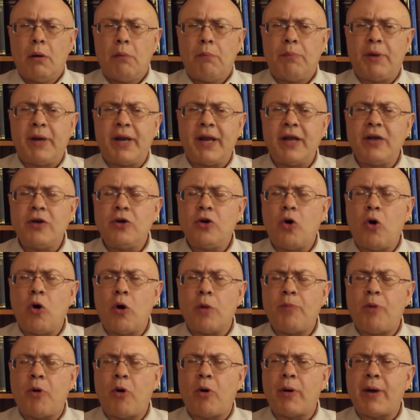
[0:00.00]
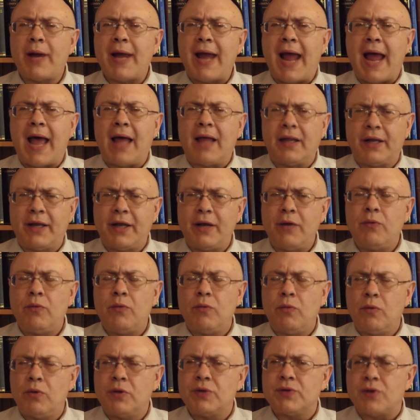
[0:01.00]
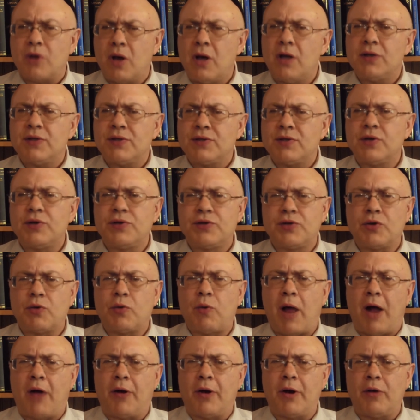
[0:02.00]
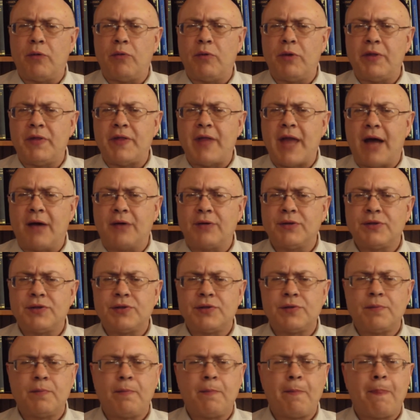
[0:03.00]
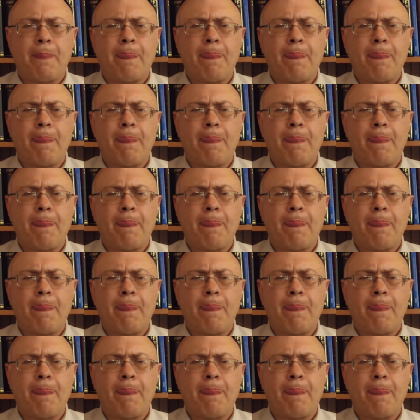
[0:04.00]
But incorporeality was also surrounded with doubts.